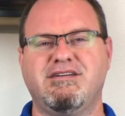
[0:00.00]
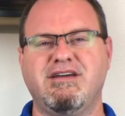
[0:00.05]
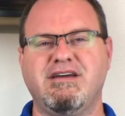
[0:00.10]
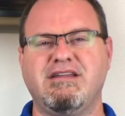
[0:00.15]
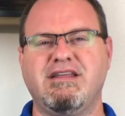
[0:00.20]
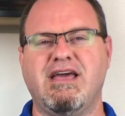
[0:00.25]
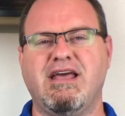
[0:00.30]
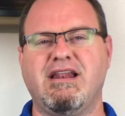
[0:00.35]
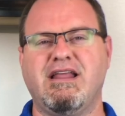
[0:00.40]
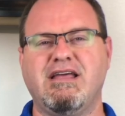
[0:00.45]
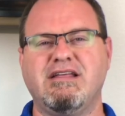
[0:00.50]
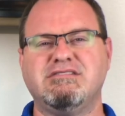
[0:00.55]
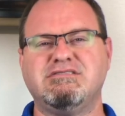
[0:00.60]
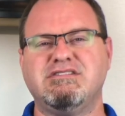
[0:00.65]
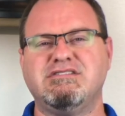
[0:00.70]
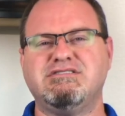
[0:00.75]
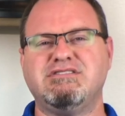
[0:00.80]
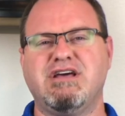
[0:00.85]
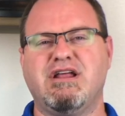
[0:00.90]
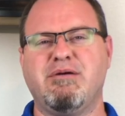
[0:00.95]
Good day,
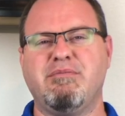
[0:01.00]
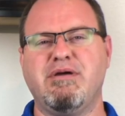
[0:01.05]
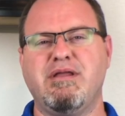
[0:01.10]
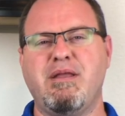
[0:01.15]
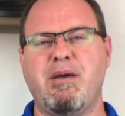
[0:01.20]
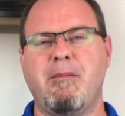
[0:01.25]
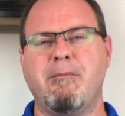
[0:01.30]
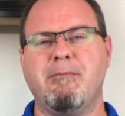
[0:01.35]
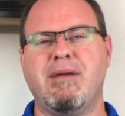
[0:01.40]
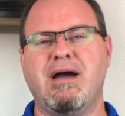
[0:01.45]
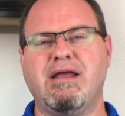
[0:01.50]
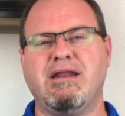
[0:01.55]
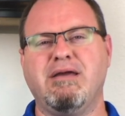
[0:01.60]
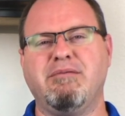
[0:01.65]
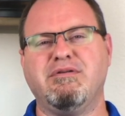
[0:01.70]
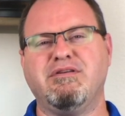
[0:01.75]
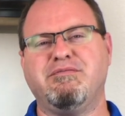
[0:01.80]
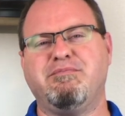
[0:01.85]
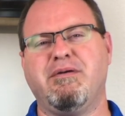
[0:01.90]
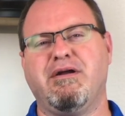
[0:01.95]
ladies and gentlemen. My
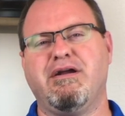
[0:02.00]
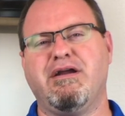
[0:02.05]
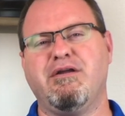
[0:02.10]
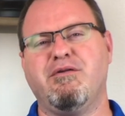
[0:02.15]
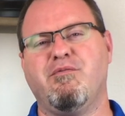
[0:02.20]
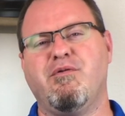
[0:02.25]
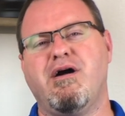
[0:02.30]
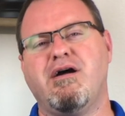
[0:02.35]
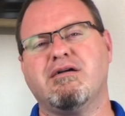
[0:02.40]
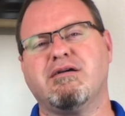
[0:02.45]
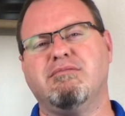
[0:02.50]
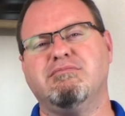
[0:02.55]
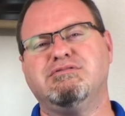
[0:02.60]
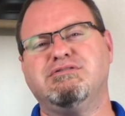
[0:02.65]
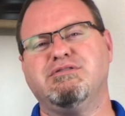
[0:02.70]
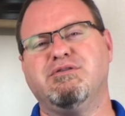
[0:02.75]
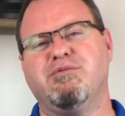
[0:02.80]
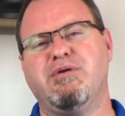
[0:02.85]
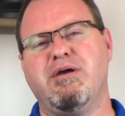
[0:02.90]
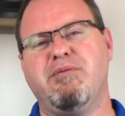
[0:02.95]
name is Barry, and welcome
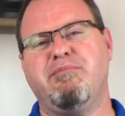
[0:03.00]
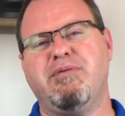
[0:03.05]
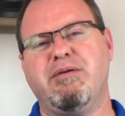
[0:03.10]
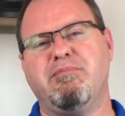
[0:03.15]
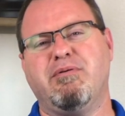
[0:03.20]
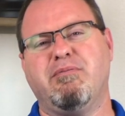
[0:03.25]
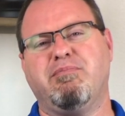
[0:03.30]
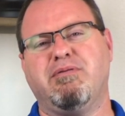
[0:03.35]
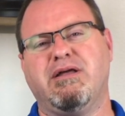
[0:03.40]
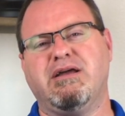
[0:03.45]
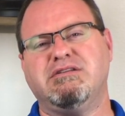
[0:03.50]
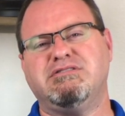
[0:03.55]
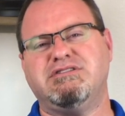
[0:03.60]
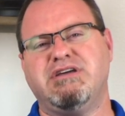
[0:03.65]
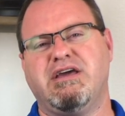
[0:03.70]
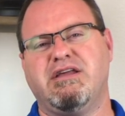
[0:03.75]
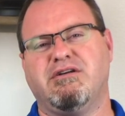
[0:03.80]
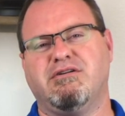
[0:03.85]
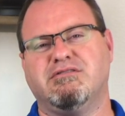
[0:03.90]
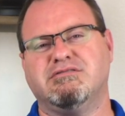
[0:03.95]
to the When People Play
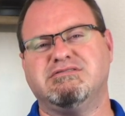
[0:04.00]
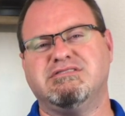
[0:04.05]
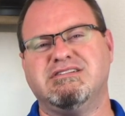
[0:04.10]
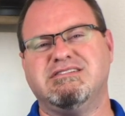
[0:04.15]
channel.